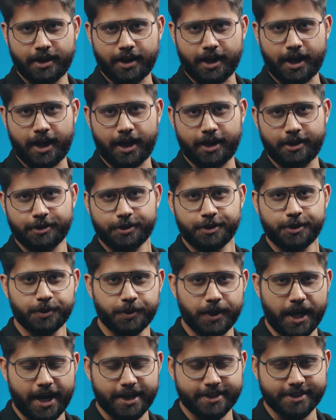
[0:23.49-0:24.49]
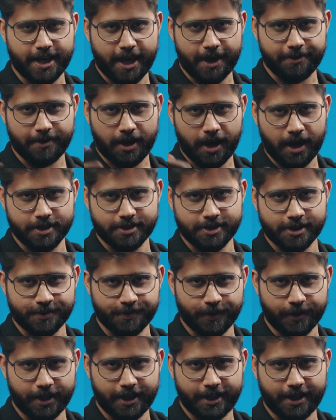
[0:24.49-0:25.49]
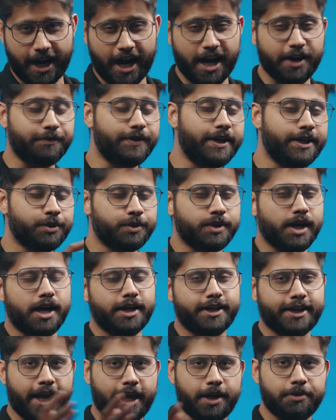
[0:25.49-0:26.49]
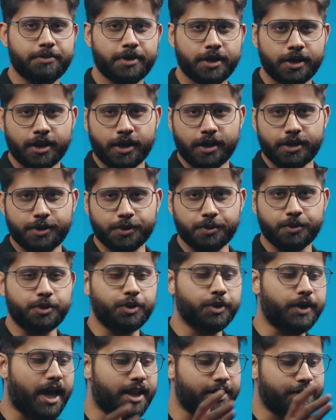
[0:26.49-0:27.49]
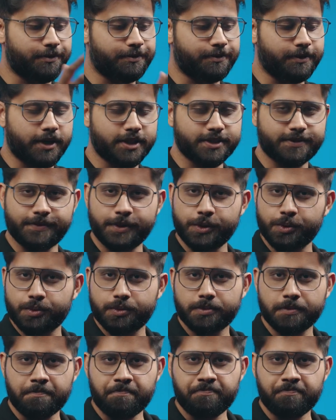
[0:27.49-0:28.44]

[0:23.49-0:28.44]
And you guys have asked us for it, and we took our time to look at the first view.